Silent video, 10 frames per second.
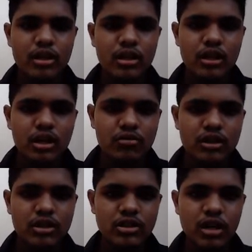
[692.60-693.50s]
And what
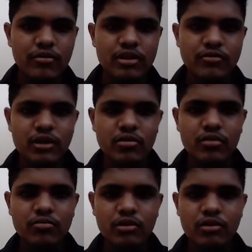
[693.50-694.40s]
is the average value
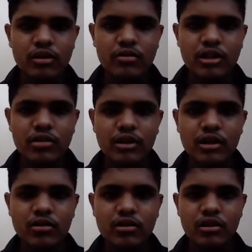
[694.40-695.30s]
of full wave
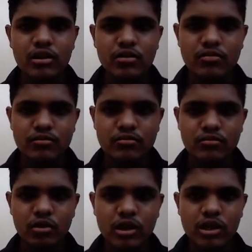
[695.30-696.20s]
rectifier
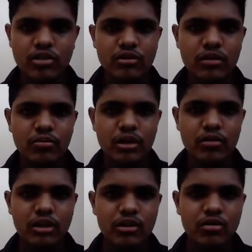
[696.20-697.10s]
voltage with a peak
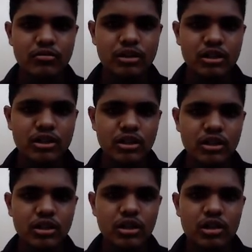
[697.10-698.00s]
value of 60?
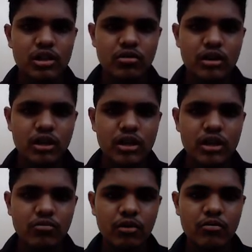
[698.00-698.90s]
So we will get the
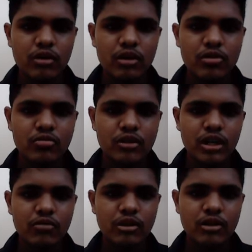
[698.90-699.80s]
formula
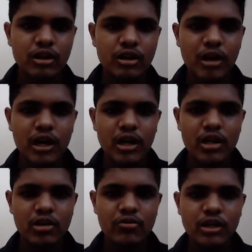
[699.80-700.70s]
2Vm divided by pi,
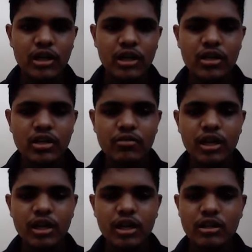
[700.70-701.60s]
and we will get the V
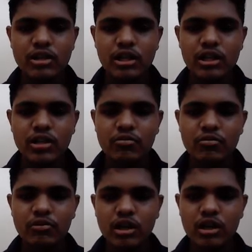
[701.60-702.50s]
average as
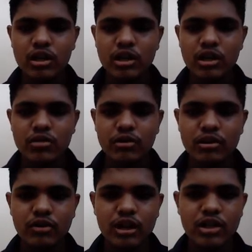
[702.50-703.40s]

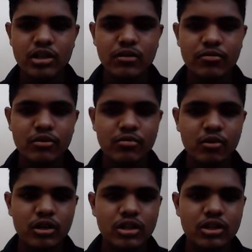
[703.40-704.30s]
88.197
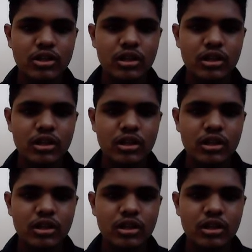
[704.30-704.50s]
voltage.